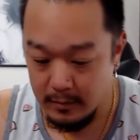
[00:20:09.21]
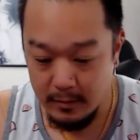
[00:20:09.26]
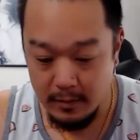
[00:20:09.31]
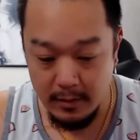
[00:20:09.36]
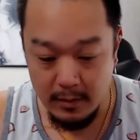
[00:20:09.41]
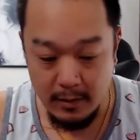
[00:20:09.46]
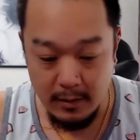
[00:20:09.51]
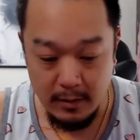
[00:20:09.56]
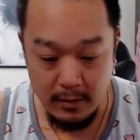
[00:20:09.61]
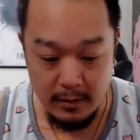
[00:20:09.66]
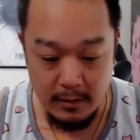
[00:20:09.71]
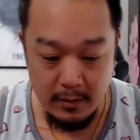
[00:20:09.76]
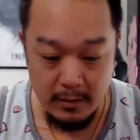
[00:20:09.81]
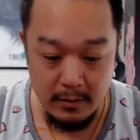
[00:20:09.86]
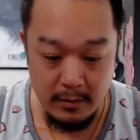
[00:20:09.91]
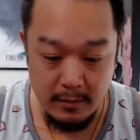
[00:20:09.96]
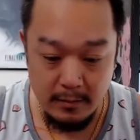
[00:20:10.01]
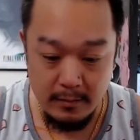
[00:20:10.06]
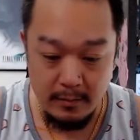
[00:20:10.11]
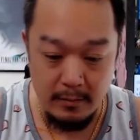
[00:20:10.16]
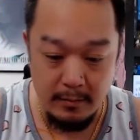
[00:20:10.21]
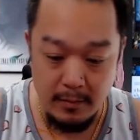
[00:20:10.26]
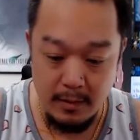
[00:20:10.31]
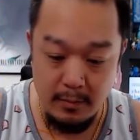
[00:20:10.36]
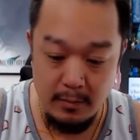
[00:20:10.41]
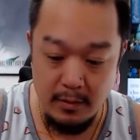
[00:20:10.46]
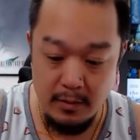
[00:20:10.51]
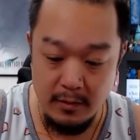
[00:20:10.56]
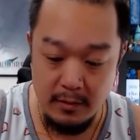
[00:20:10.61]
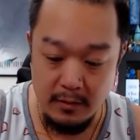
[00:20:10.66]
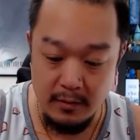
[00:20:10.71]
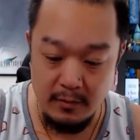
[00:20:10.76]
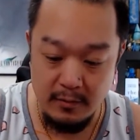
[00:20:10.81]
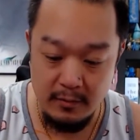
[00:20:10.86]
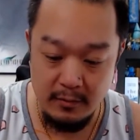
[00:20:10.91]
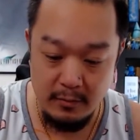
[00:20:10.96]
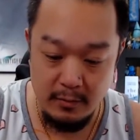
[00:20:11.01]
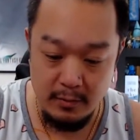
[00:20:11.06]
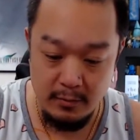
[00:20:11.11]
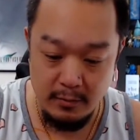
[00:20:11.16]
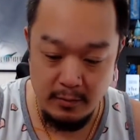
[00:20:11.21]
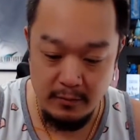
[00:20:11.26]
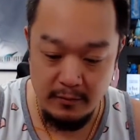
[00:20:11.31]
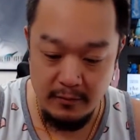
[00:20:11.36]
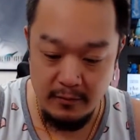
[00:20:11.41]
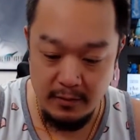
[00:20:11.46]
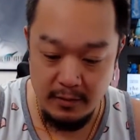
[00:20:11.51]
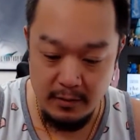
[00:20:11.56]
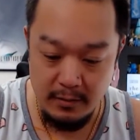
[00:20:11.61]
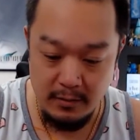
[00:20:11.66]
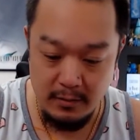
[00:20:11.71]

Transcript: like maybe this one would fit.